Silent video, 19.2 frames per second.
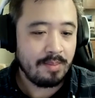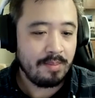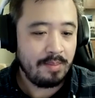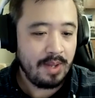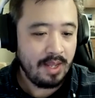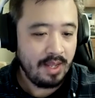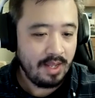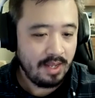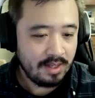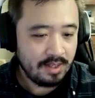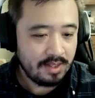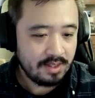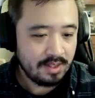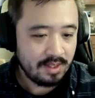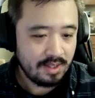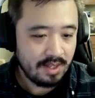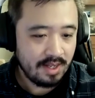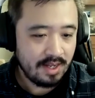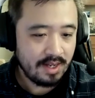pinks
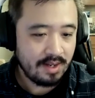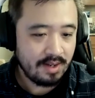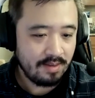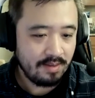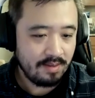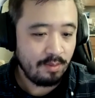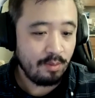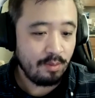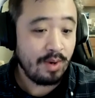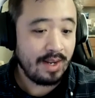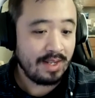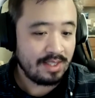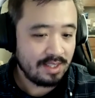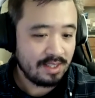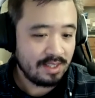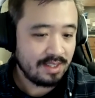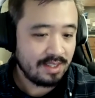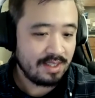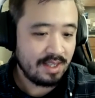and reds
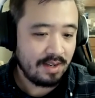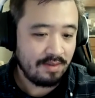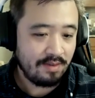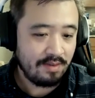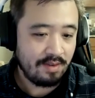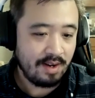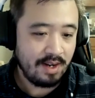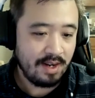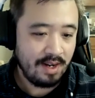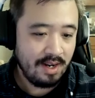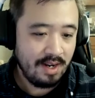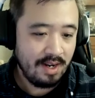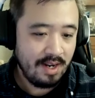and stuff, right?